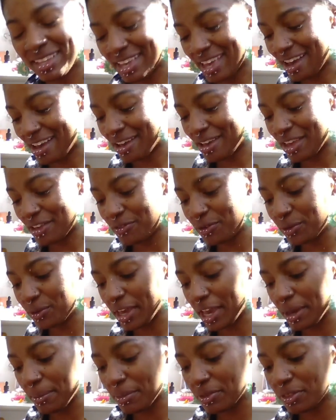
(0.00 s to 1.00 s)
If you
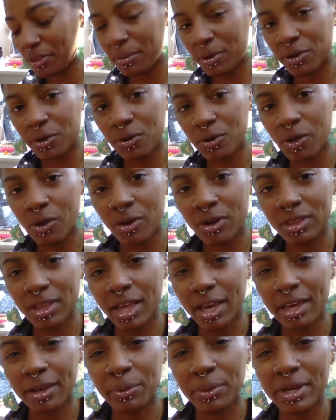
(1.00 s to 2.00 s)
came in the middle or,
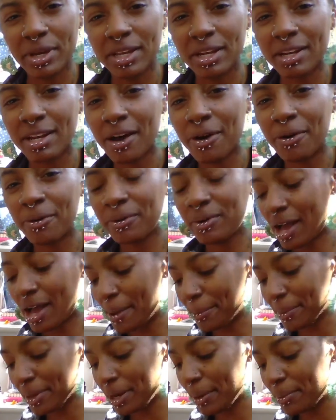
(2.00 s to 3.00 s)
like, were in and out,
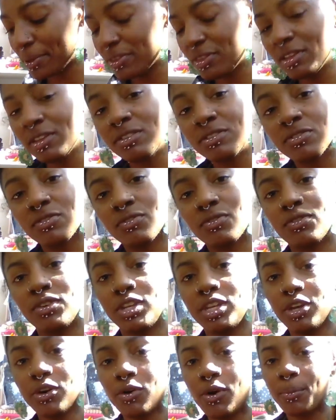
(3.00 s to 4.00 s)
I'm going to put this
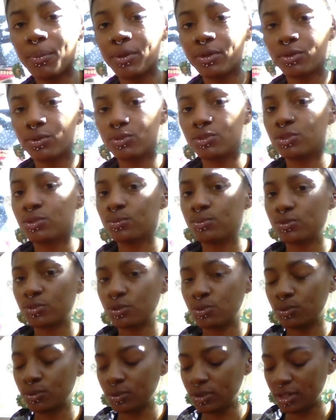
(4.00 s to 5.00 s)
video on YouTube
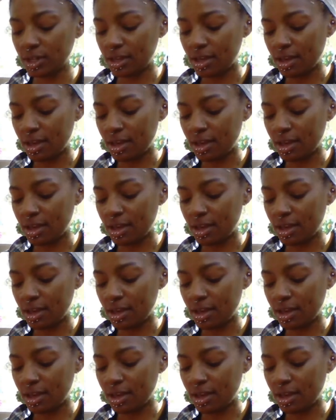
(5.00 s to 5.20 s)
soon.